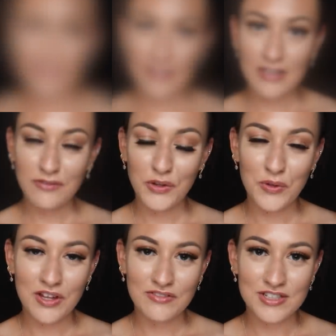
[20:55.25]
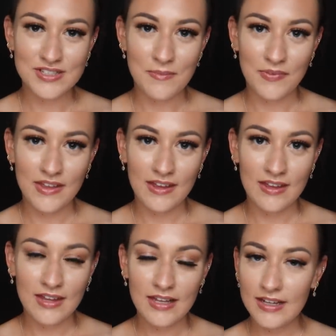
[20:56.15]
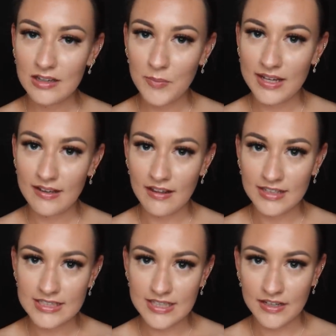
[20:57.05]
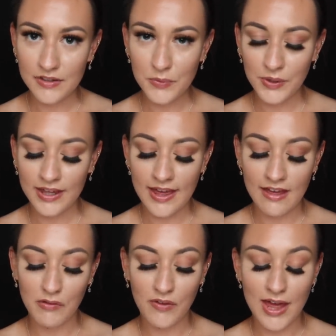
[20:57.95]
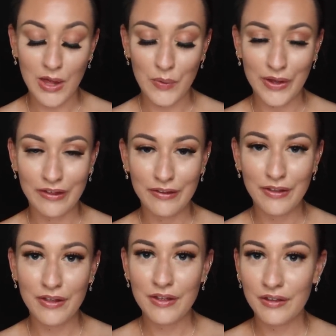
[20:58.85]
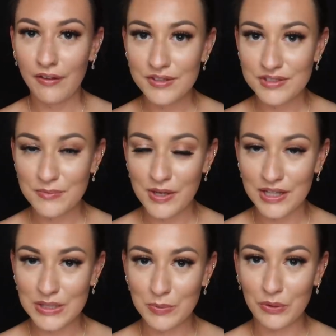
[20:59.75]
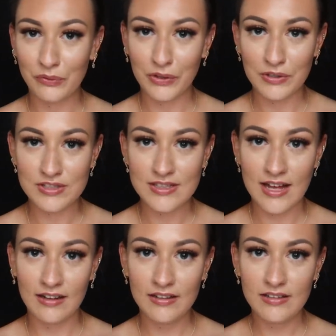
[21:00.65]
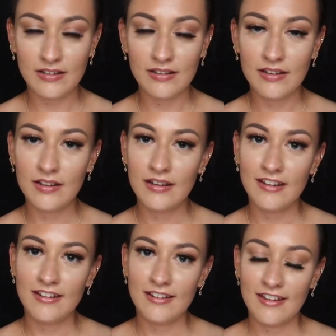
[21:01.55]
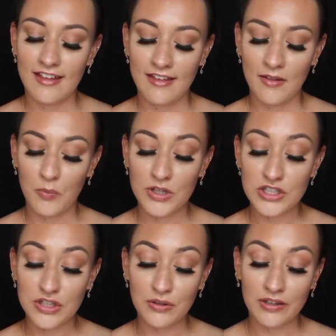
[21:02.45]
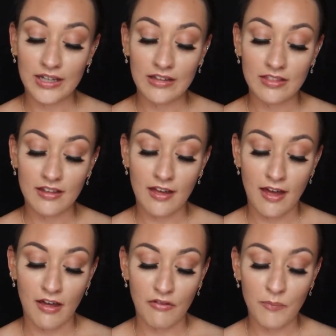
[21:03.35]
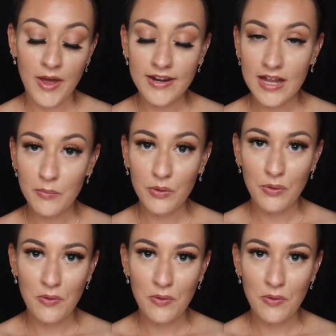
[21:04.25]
Then if you're after something a little bit lighter, we have our customizable fruit salad, which you can either have pineapple,